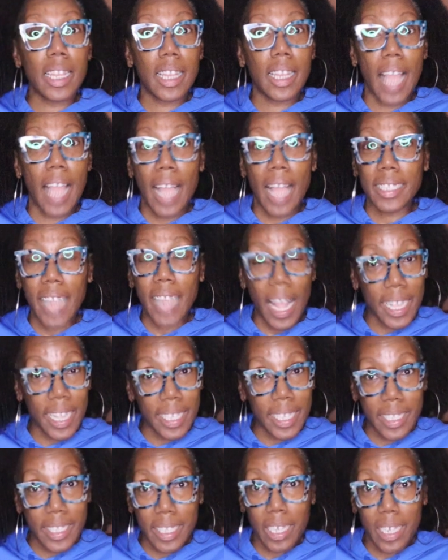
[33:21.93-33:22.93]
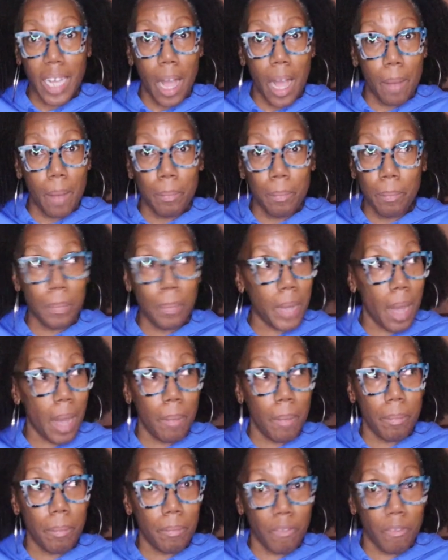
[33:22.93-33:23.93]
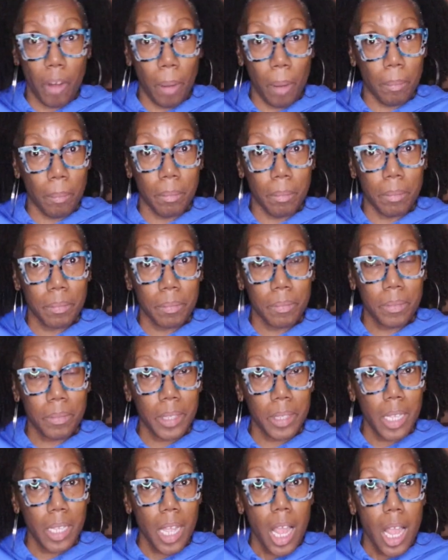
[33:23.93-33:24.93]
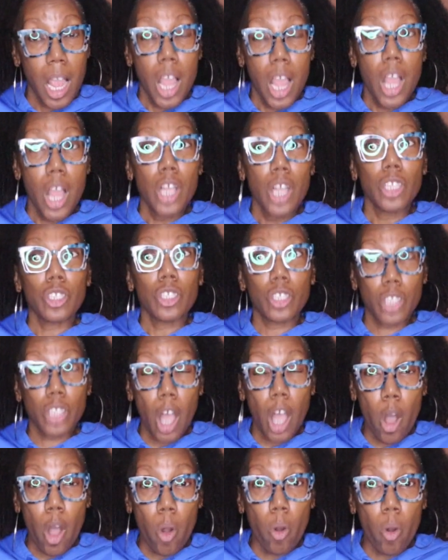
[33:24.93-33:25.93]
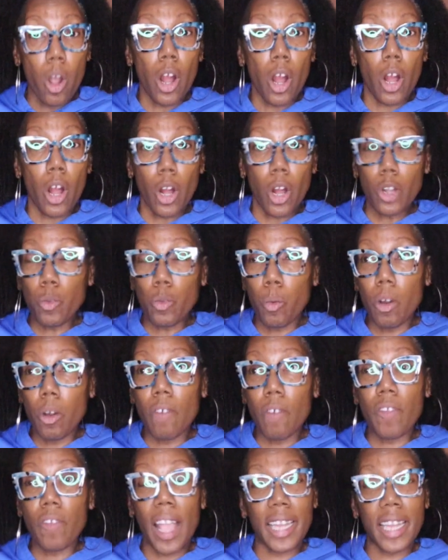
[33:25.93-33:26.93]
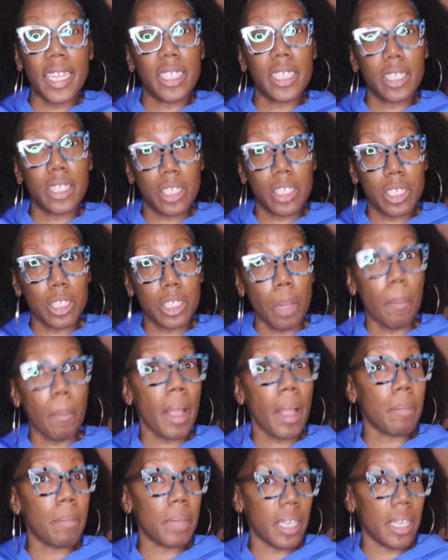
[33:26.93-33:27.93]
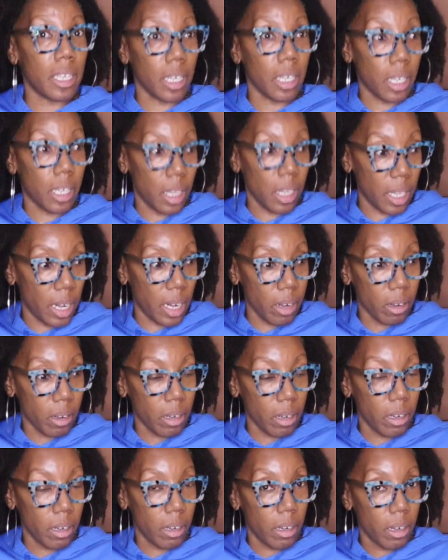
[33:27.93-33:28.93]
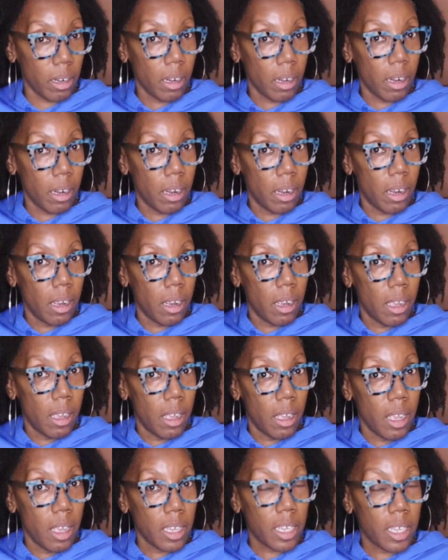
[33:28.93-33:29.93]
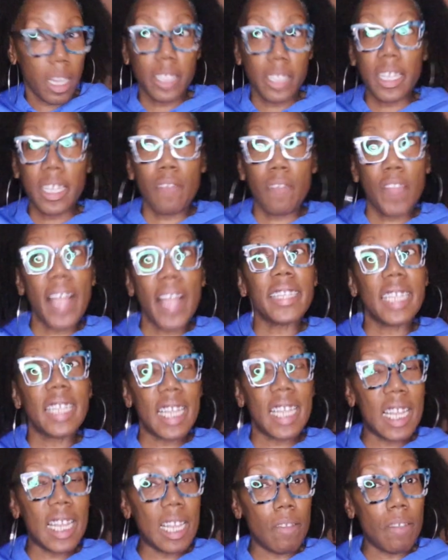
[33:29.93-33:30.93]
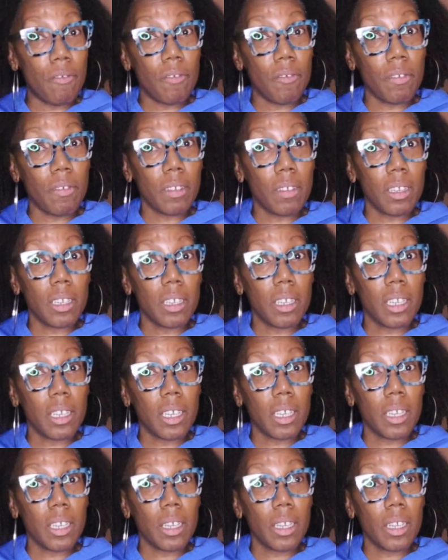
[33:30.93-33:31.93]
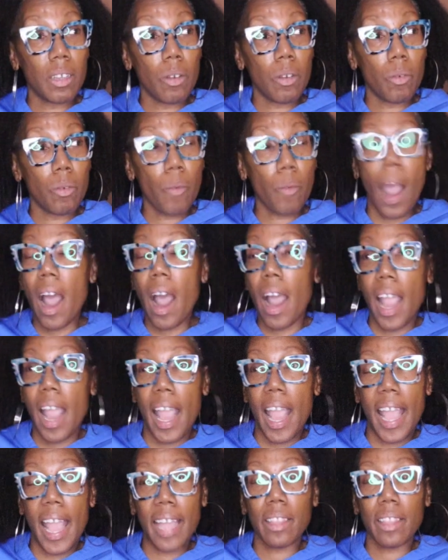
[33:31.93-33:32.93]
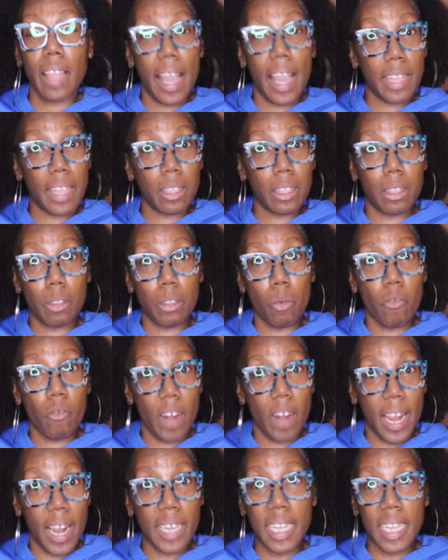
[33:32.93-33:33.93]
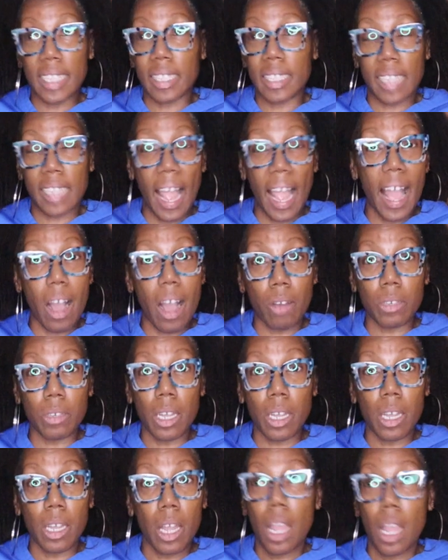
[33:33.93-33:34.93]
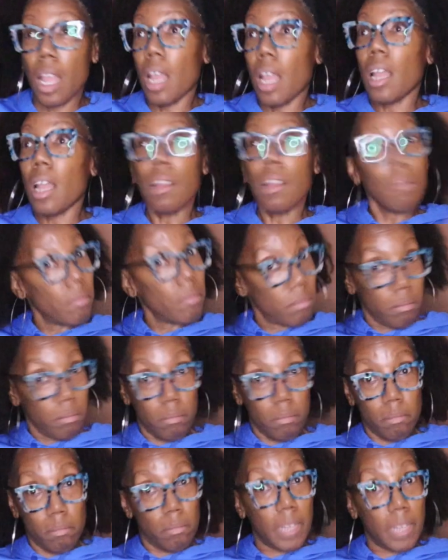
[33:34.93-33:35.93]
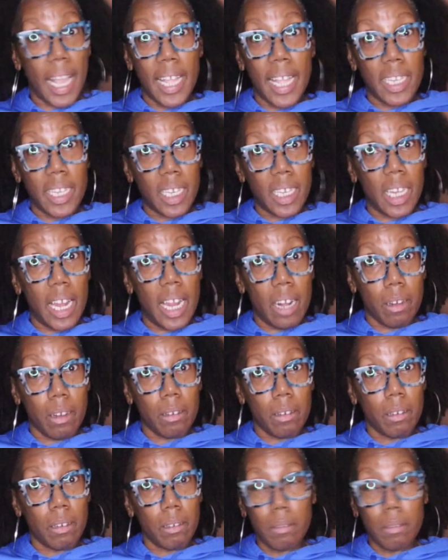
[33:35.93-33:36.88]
that's not easy to come come from. So Eardwulf and his sister may be in the clear. Cause if they leave while Aethelred is down, they in the clear.